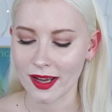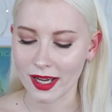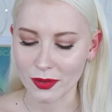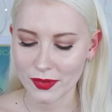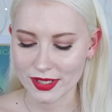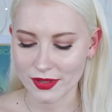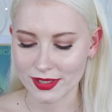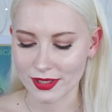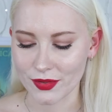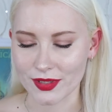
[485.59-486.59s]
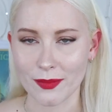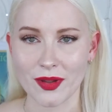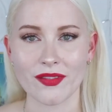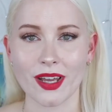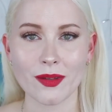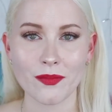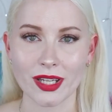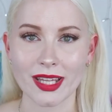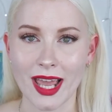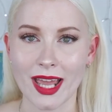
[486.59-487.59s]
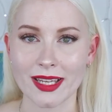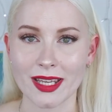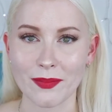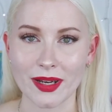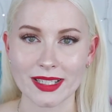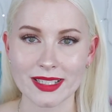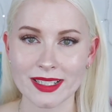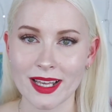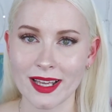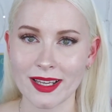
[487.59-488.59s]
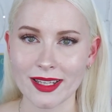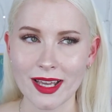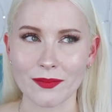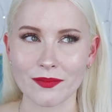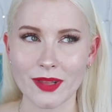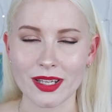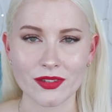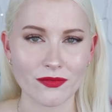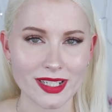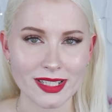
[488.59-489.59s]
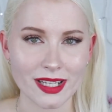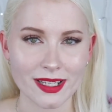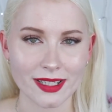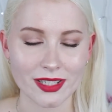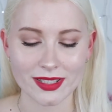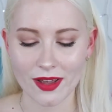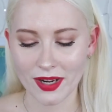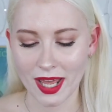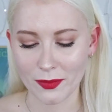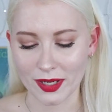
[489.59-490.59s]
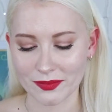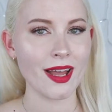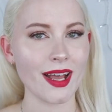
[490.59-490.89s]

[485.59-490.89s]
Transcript: I always used to use them and found them really handy, but yeah, in recent years I just haven't had one.